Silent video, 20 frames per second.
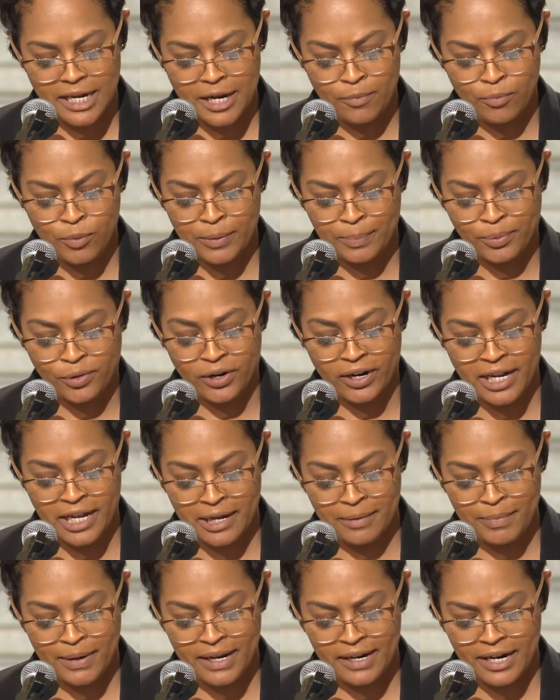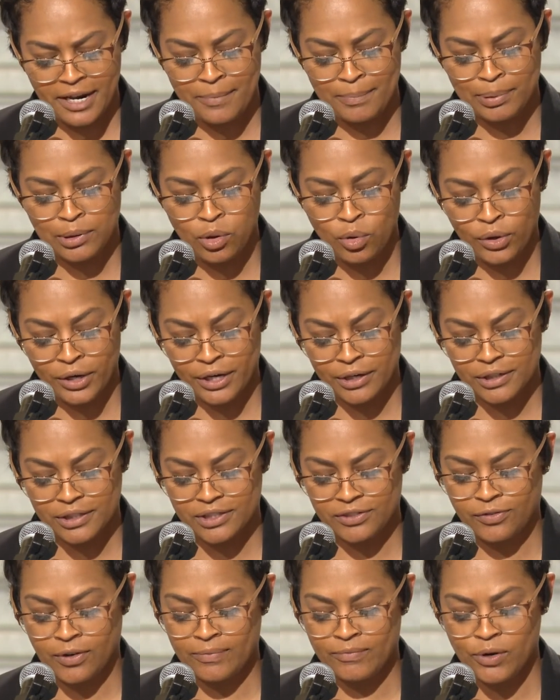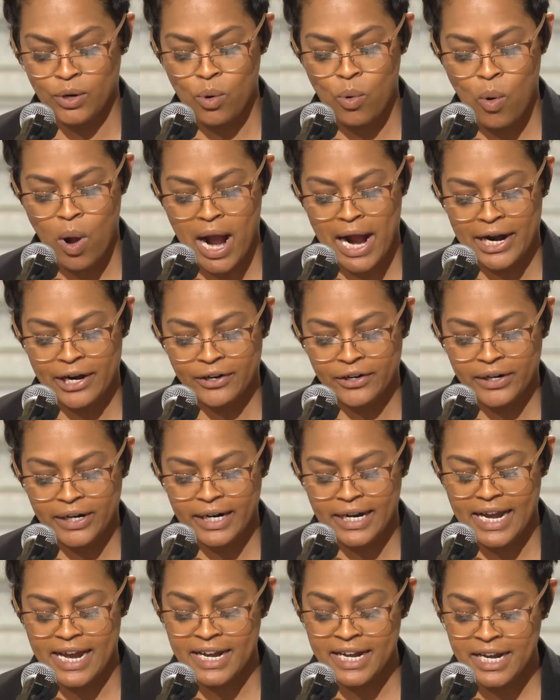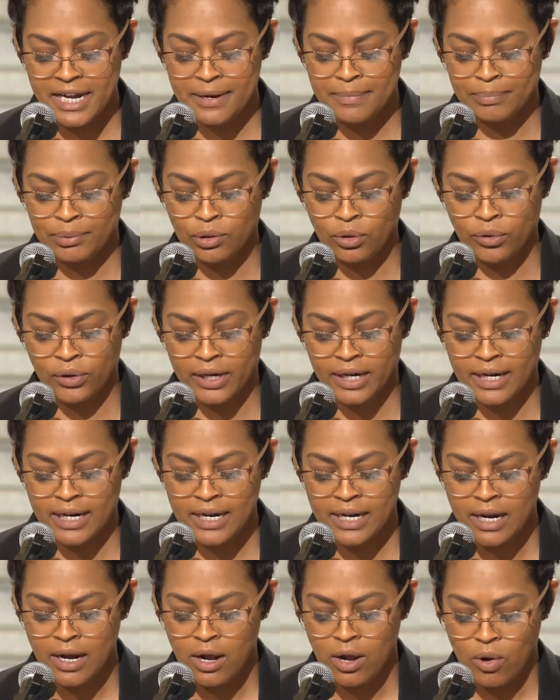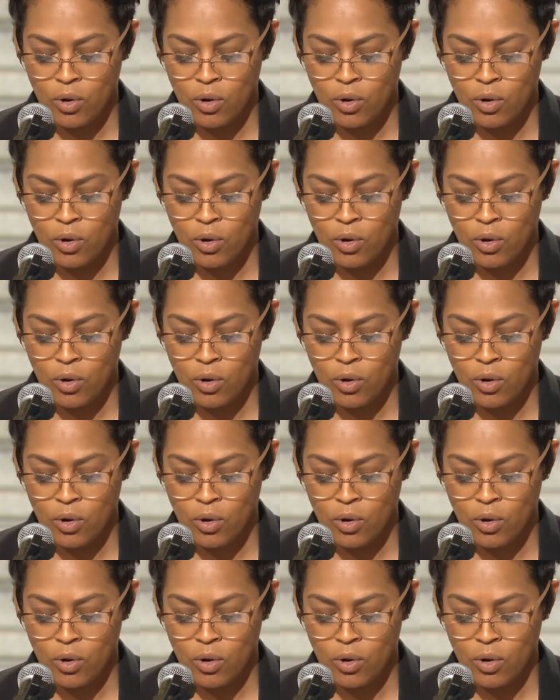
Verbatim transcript: it would prohibit employers from requiring any employee